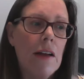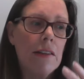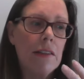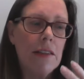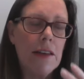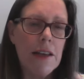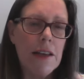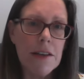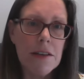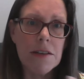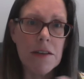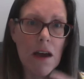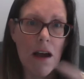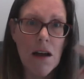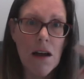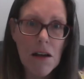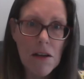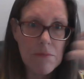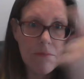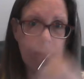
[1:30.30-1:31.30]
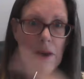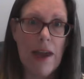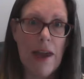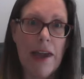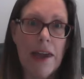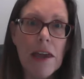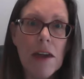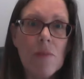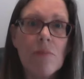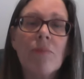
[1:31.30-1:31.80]
Lynda,
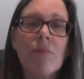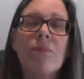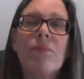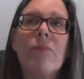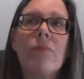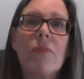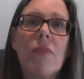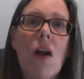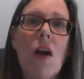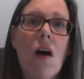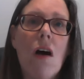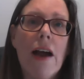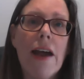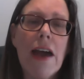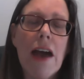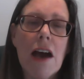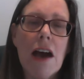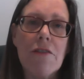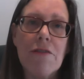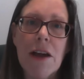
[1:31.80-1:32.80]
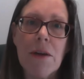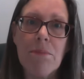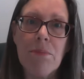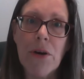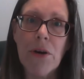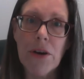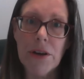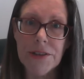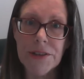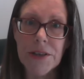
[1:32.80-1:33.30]
me, I have a
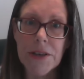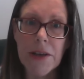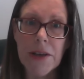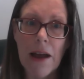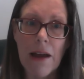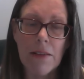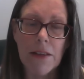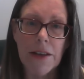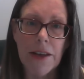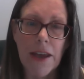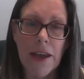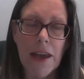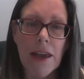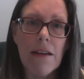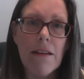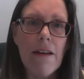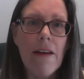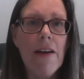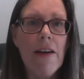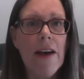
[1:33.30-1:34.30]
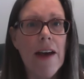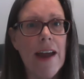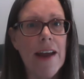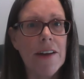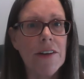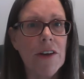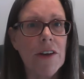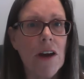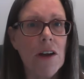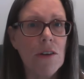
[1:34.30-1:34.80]
personality
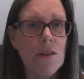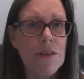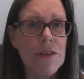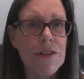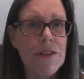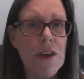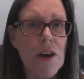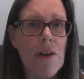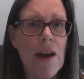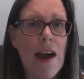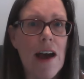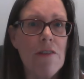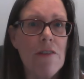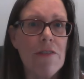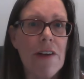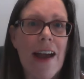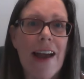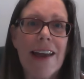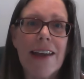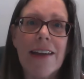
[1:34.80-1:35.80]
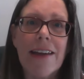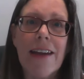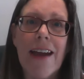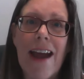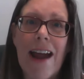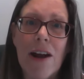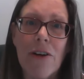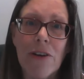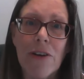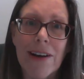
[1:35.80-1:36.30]
and I also have a
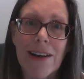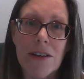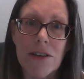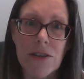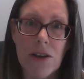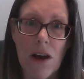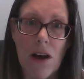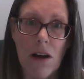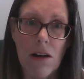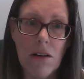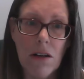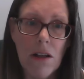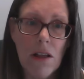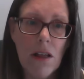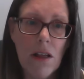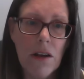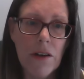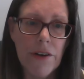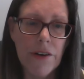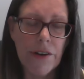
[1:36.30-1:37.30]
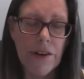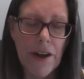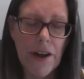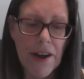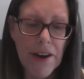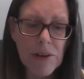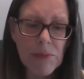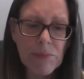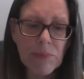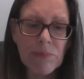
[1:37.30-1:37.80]
character.
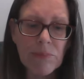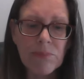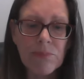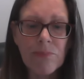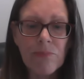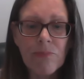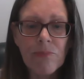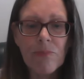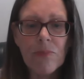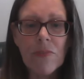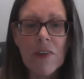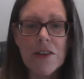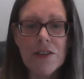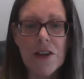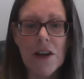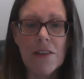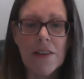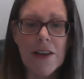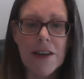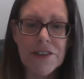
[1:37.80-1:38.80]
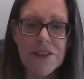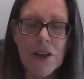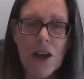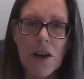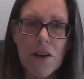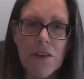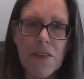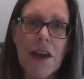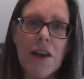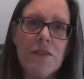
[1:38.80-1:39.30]
Okay? So let's
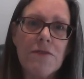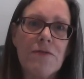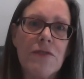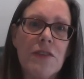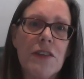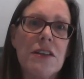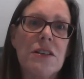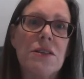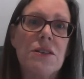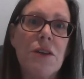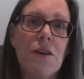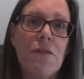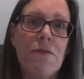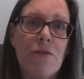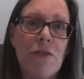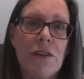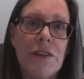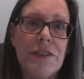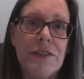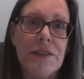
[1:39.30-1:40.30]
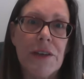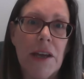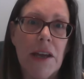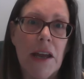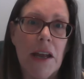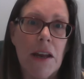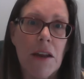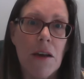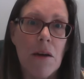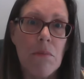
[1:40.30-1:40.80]
go there for the difference
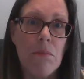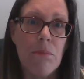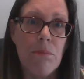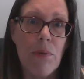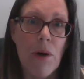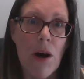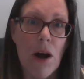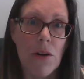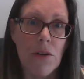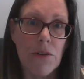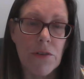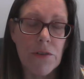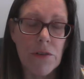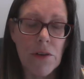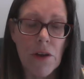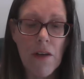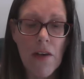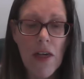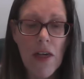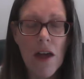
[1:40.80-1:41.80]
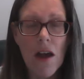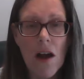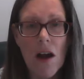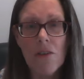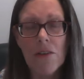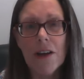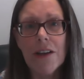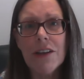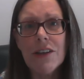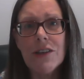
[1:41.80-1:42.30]
in both.
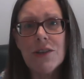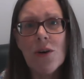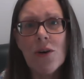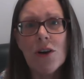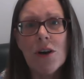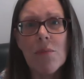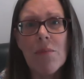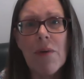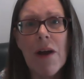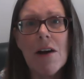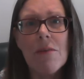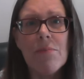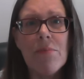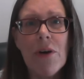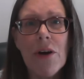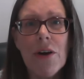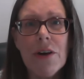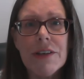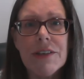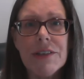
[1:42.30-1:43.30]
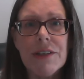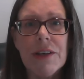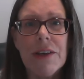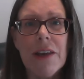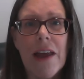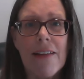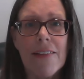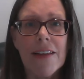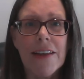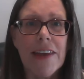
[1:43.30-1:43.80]
I'm going to talk about
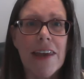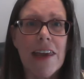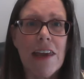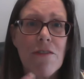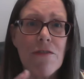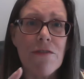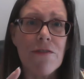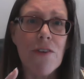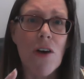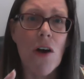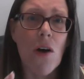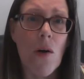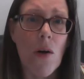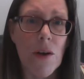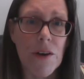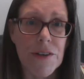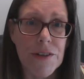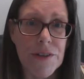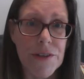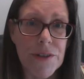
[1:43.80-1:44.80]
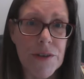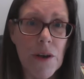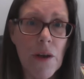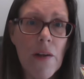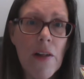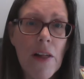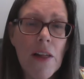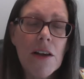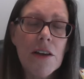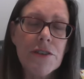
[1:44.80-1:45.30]
personality first.
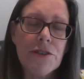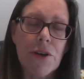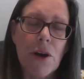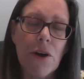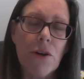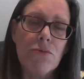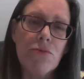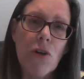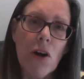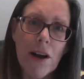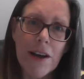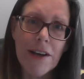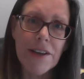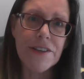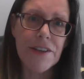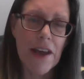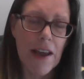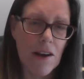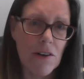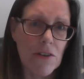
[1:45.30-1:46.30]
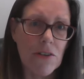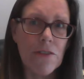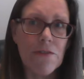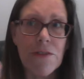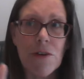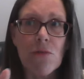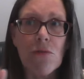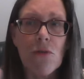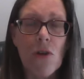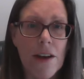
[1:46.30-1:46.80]
So write down, if
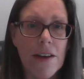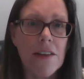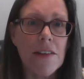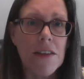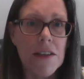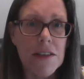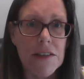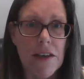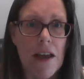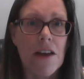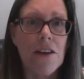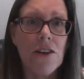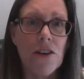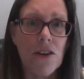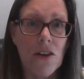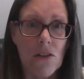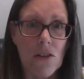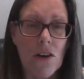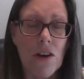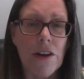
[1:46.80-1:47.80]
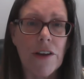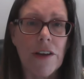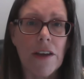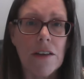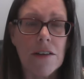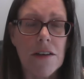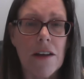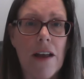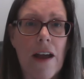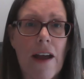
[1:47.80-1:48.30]
you're writing this down and you're
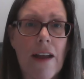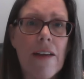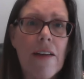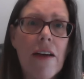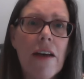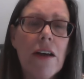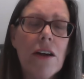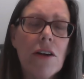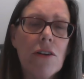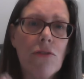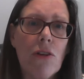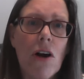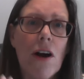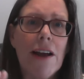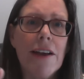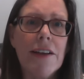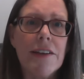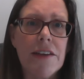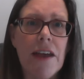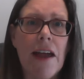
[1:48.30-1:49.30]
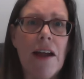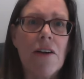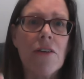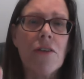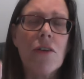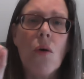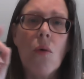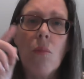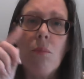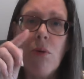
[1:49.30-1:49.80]
learning today, write
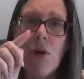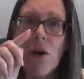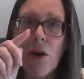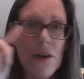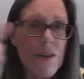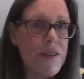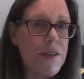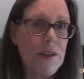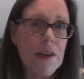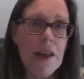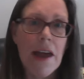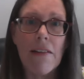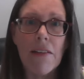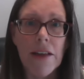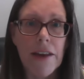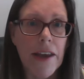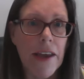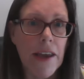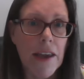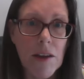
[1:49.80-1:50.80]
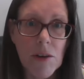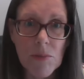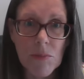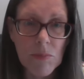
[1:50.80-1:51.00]
down personality.